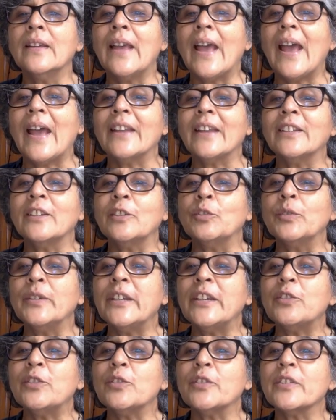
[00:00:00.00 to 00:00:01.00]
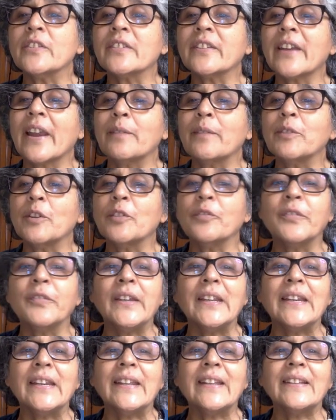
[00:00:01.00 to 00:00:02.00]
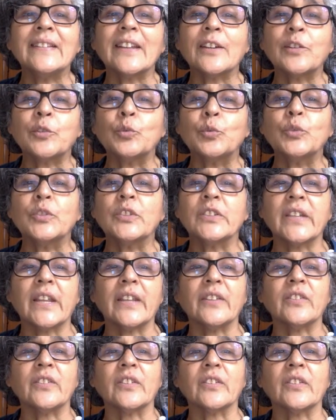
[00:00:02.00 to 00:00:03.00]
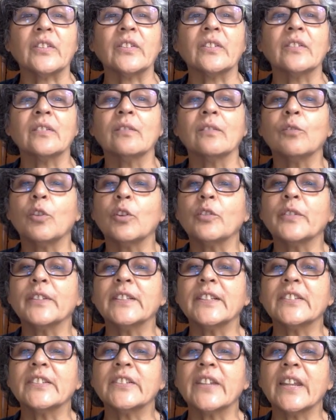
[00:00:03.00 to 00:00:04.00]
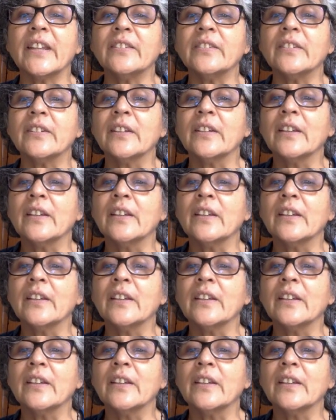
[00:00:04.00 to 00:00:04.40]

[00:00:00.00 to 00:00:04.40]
and you need to describe your feelings at 2 stages. What were the stage?